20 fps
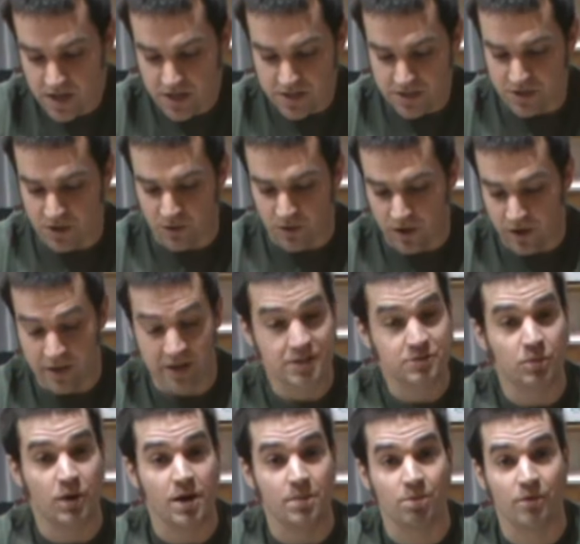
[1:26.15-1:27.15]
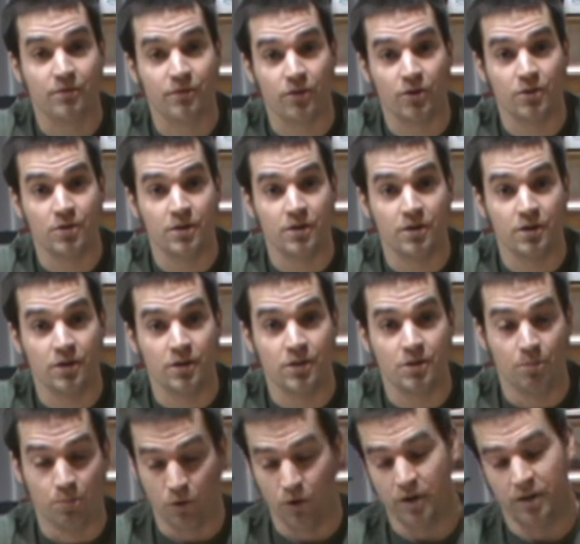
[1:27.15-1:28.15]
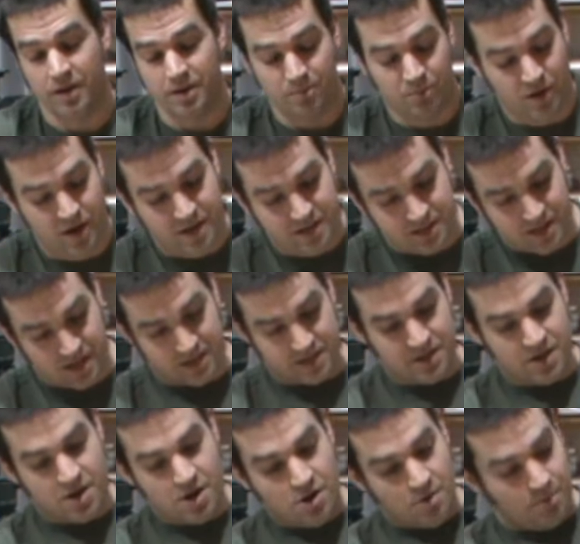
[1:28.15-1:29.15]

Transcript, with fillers: so uh, that's why I prefer the the boiling process